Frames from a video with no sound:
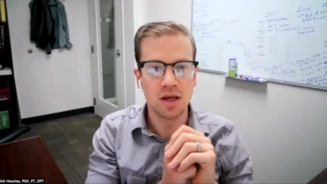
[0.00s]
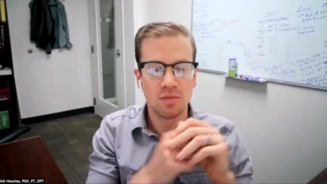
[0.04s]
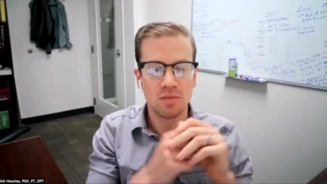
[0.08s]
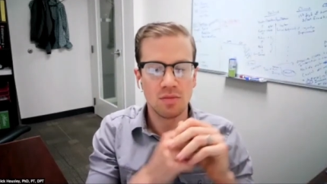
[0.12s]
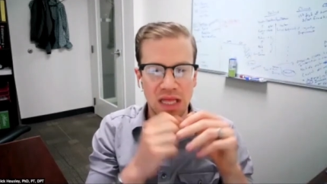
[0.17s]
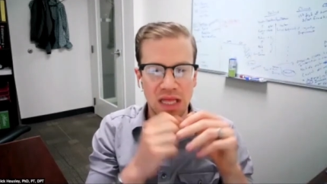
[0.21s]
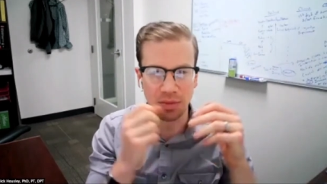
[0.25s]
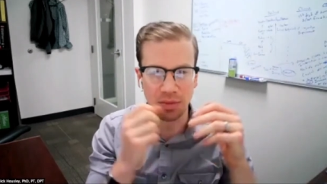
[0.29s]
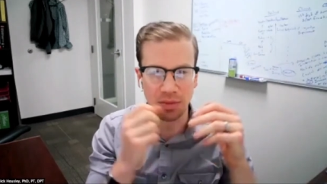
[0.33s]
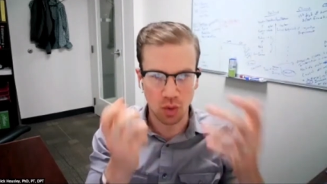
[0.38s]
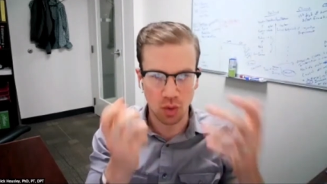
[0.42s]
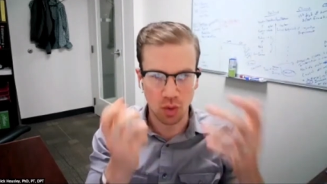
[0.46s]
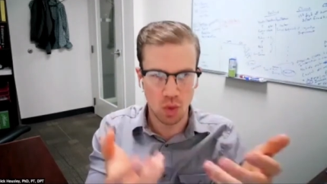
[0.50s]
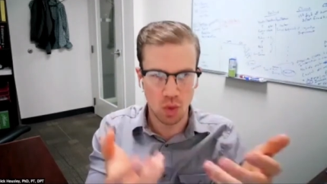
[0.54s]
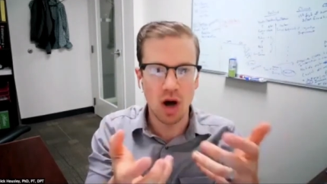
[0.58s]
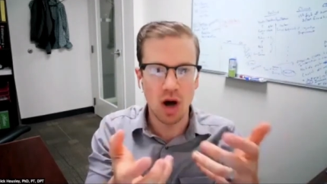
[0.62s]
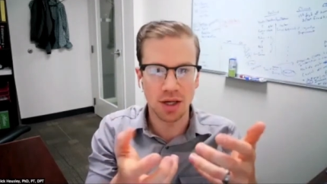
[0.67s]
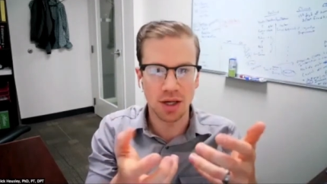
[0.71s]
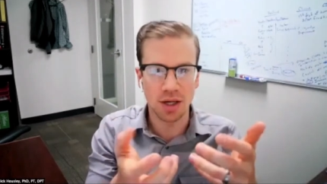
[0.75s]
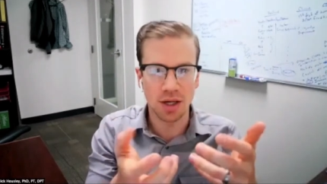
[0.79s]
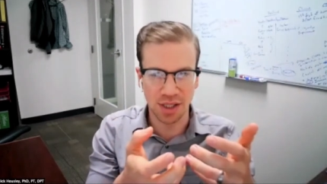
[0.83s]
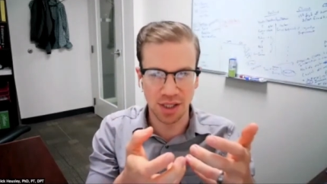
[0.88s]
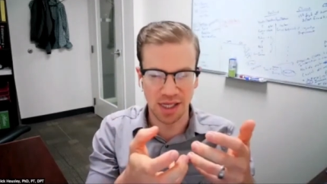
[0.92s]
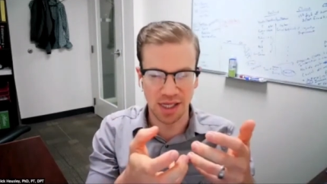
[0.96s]
Being able to
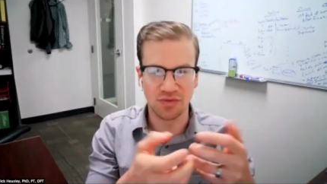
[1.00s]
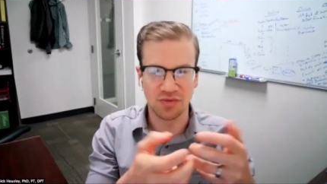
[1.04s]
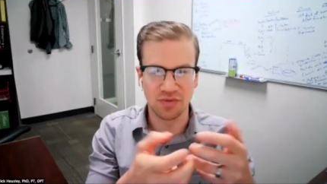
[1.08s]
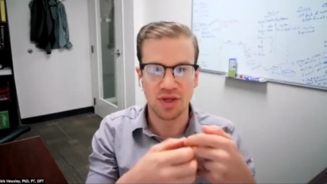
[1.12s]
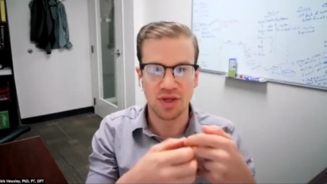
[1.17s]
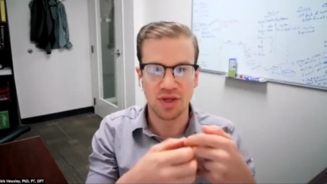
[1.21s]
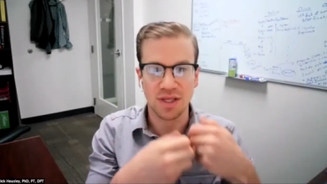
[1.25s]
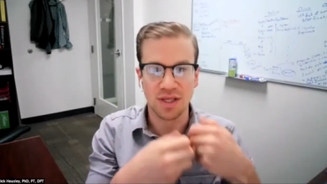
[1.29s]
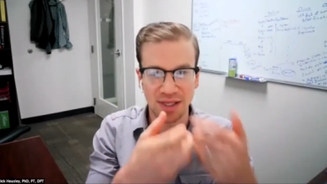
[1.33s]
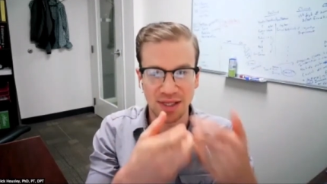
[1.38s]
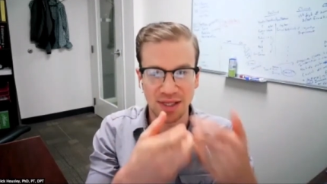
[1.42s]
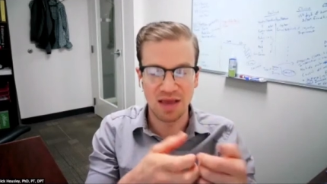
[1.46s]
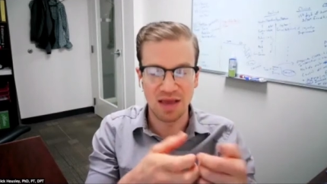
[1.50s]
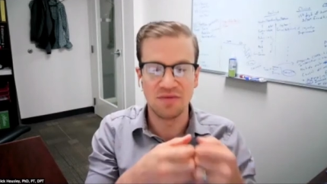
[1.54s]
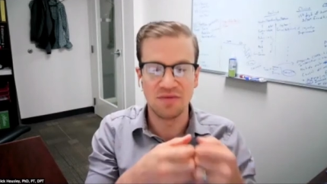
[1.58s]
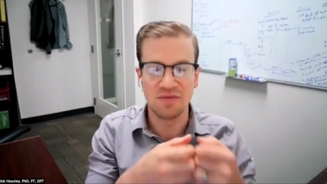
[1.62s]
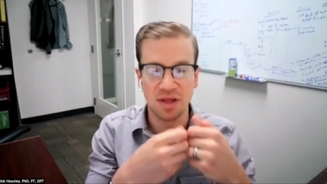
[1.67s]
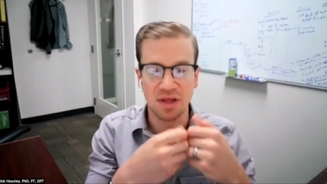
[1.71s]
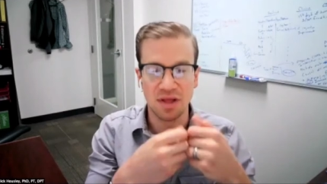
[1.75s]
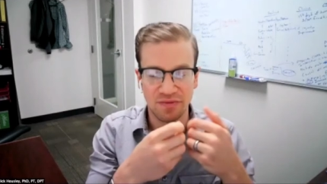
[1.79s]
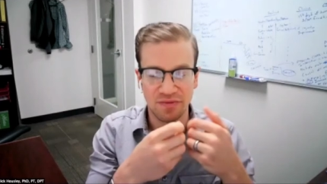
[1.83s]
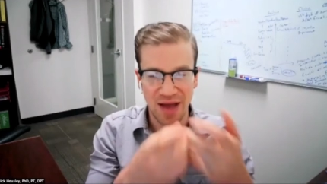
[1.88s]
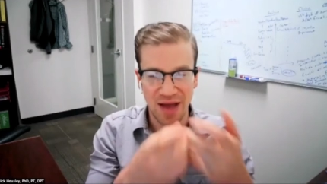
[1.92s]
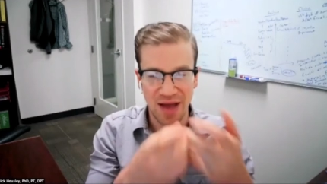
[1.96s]
walk successfully and
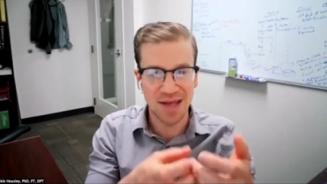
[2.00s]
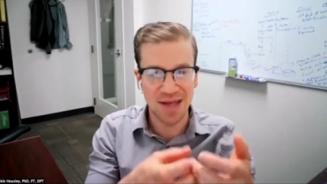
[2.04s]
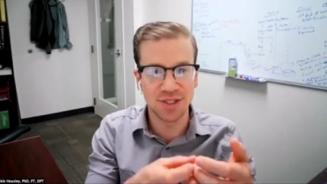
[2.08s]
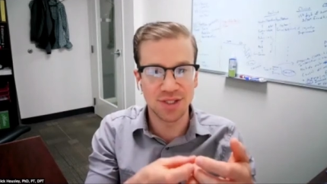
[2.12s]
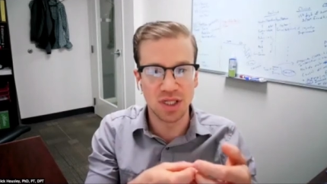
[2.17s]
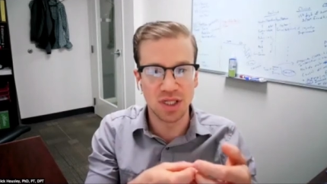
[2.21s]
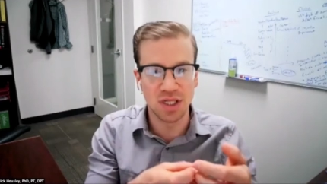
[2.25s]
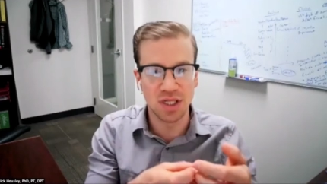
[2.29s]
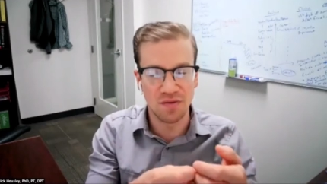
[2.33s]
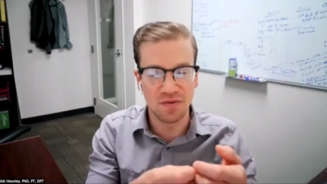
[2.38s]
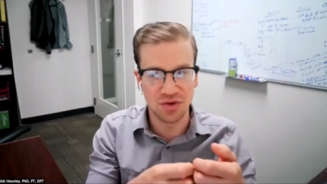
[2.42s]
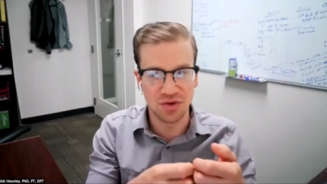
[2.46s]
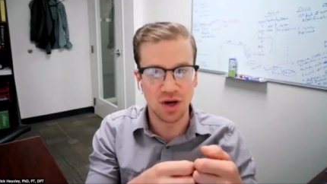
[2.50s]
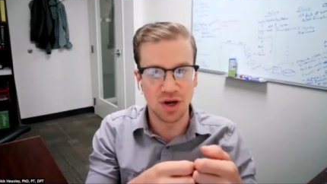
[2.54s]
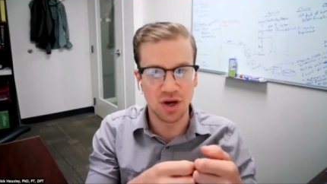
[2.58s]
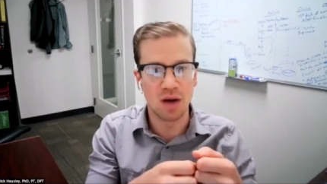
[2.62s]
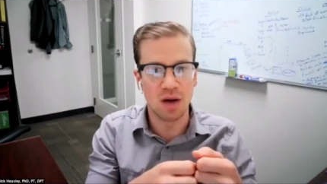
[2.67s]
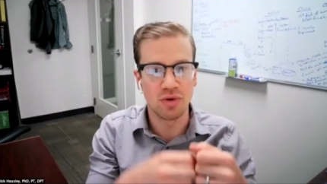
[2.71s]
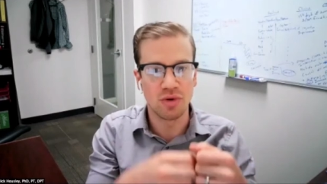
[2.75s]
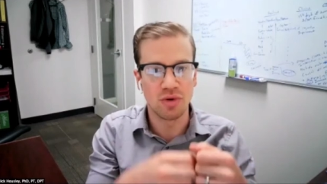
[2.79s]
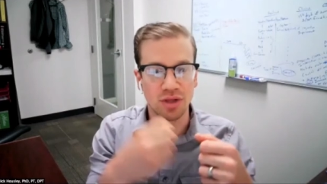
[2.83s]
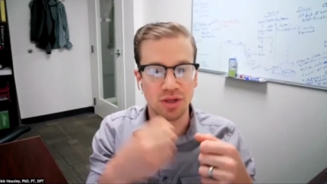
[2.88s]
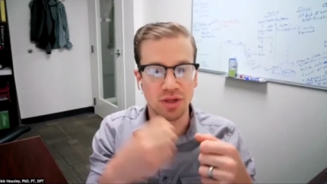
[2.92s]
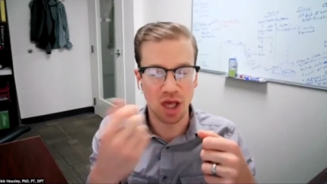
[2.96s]
safely and fast enough to
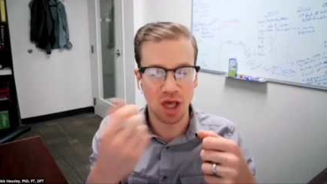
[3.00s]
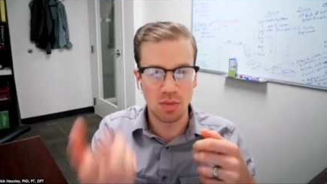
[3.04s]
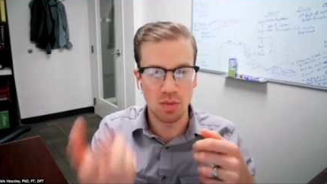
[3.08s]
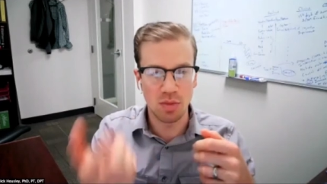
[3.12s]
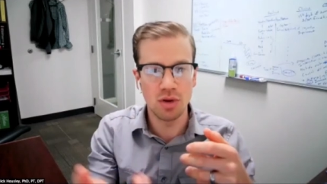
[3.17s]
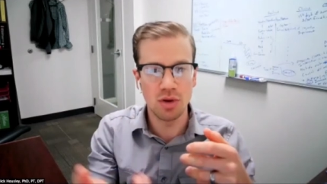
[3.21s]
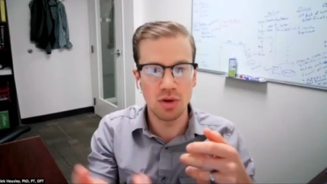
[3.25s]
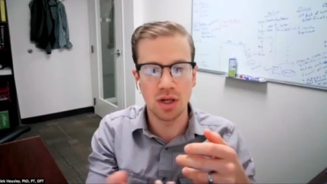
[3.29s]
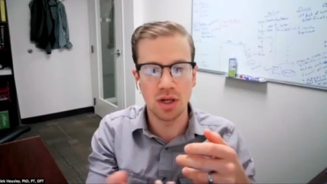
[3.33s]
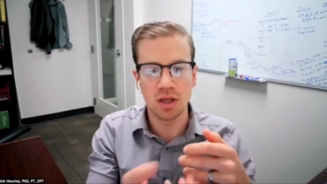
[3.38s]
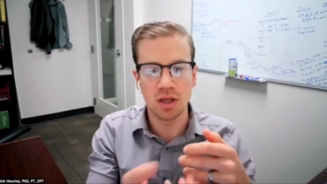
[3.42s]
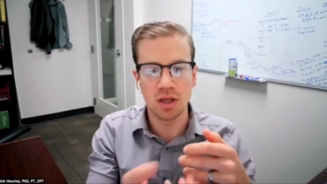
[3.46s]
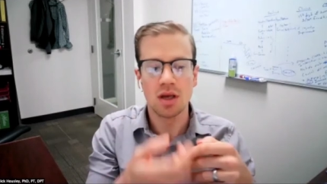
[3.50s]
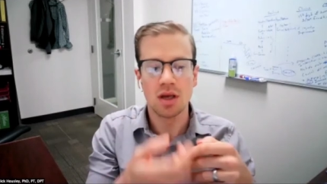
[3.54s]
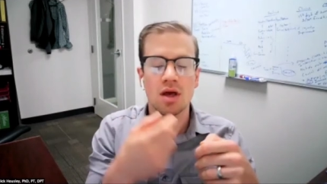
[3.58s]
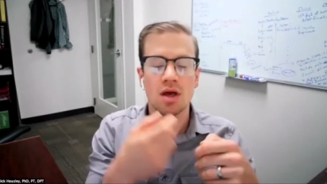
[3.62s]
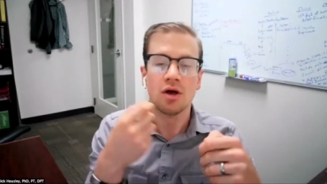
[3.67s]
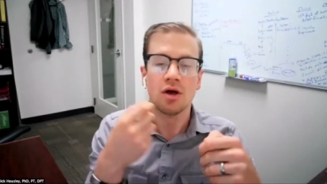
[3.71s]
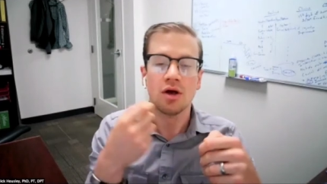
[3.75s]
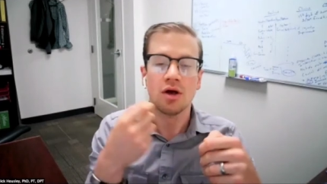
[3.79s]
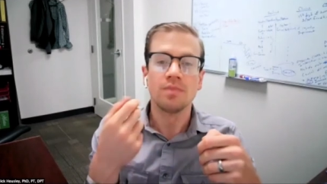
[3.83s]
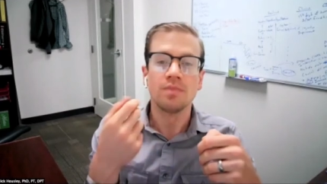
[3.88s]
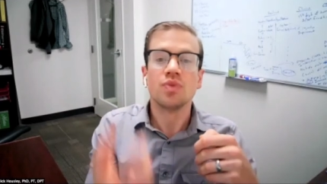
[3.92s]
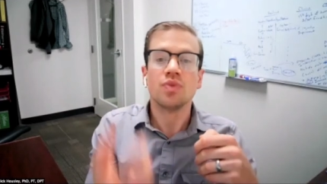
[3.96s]
operate in the community,
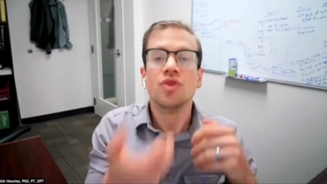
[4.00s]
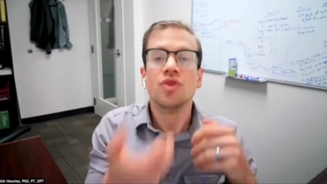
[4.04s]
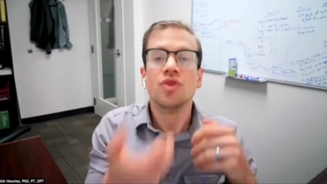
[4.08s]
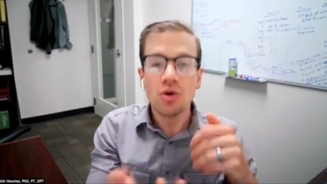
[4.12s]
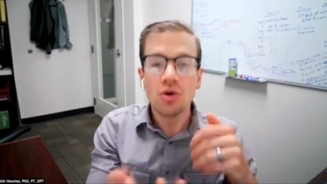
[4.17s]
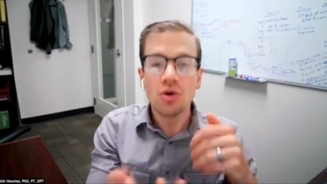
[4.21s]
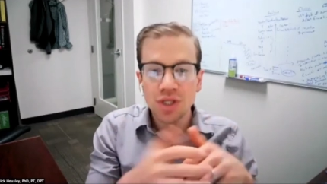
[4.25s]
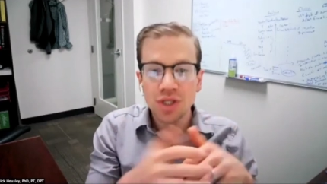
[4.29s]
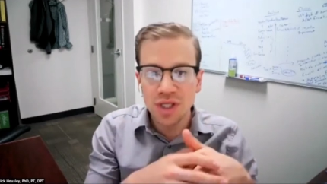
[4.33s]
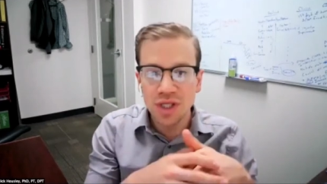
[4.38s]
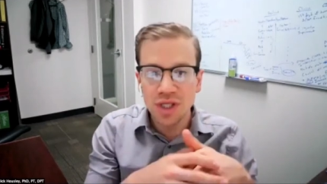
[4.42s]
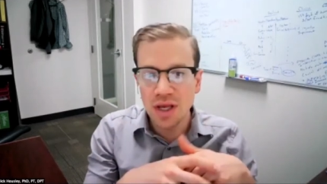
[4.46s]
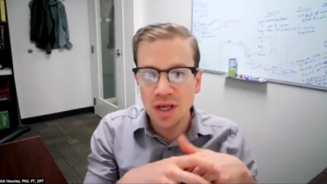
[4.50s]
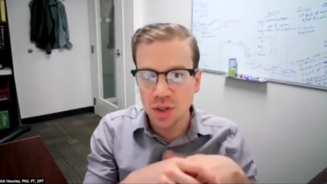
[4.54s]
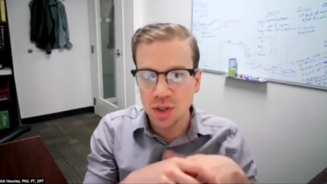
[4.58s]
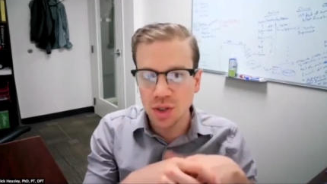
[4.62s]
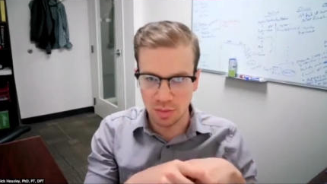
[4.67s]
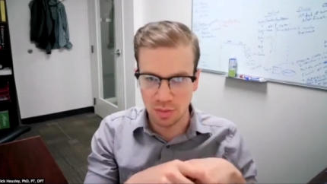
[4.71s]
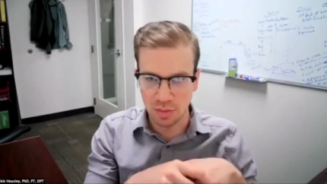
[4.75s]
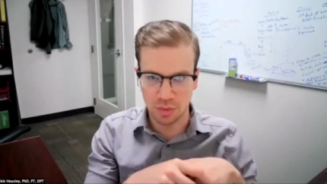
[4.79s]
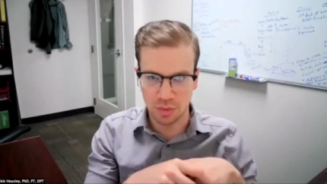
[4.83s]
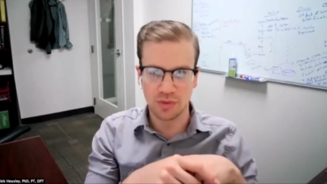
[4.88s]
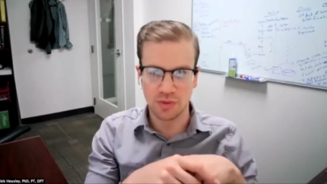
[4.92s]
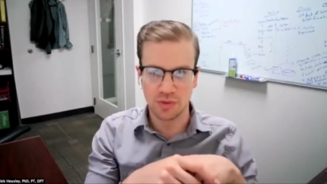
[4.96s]
those things are
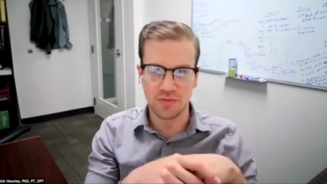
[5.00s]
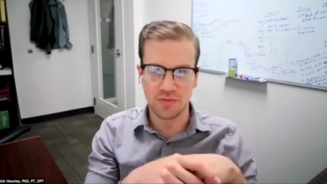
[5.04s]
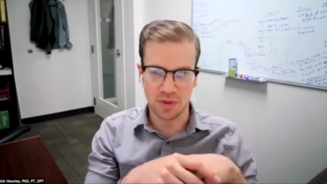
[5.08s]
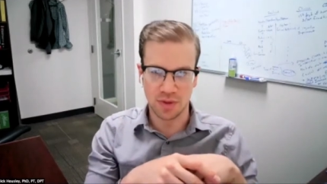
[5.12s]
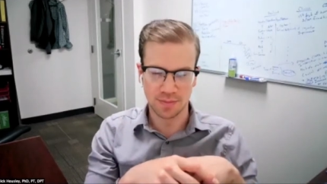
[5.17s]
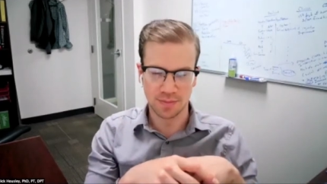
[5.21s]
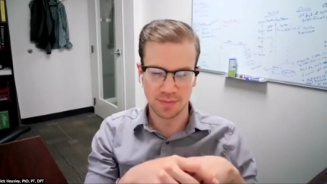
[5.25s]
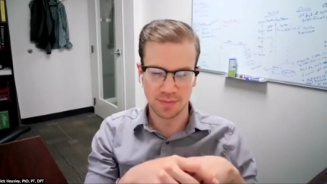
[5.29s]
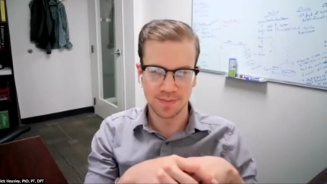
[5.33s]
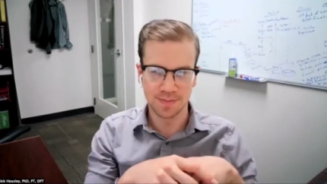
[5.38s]
improving.